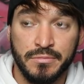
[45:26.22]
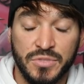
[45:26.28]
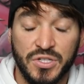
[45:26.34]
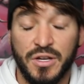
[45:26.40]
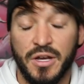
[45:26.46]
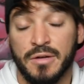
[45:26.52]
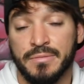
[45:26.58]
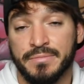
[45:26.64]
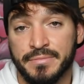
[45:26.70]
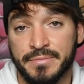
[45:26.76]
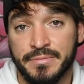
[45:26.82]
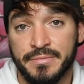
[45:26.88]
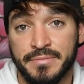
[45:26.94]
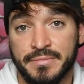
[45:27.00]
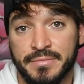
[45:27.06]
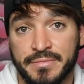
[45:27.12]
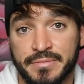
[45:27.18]
So yeah,
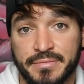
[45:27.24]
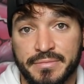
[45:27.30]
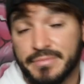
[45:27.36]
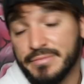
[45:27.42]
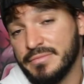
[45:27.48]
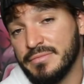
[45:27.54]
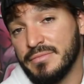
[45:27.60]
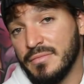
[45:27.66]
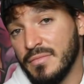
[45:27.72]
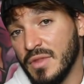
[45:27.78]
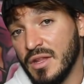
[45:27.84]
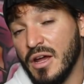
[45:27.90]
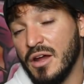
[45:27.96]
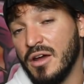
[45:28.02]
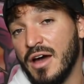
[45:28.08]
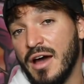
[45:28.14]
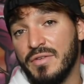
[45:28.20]

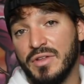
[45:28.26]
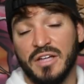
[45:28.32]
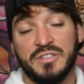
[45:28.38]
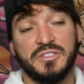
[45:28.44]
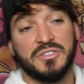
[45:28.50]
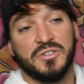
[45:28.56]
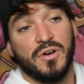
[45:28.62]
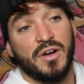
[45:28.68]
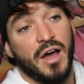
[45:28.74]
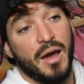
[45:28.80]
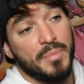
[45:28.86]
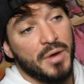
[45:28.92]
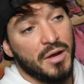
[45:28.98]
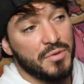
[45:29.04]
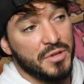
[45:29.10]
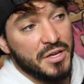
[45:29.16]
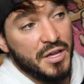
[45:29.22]
there you have it. That's the story. I'm
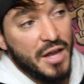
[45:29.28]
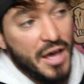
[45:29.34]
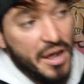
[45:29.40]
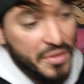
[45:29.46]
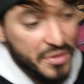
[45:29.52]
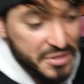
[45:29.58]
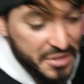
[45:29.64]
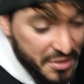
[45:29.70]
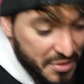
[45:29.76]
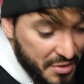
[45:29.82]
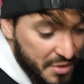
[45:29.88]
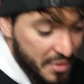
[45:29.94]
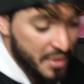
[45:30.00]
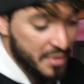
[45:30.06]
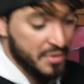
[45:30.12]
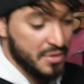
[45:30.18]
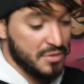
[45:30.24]
not really going to edit this other
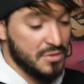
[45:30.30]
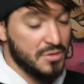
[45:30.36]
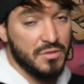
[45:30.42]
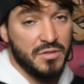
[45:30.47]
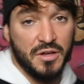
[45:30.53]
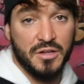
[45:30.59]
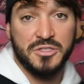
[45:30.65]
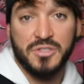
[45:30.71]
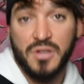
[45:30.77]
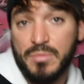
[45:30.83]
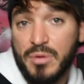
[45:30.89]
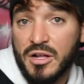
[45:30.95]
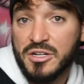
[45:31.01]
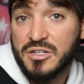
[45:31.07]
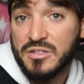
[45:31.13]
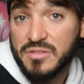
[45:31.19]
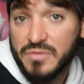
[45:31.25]
than the two things, so I
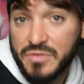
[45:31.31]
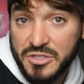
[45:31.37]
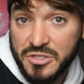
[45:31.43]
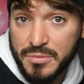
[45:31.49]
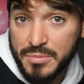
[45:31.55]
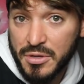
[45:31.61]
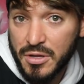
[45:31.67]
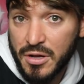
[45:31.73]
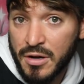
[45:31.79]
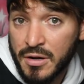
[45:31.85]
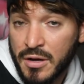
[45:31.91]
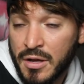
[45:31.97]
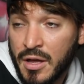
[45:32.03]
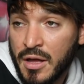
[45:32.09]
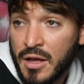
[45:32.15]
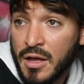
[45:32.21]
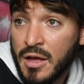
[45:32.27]
apologize if it's super long.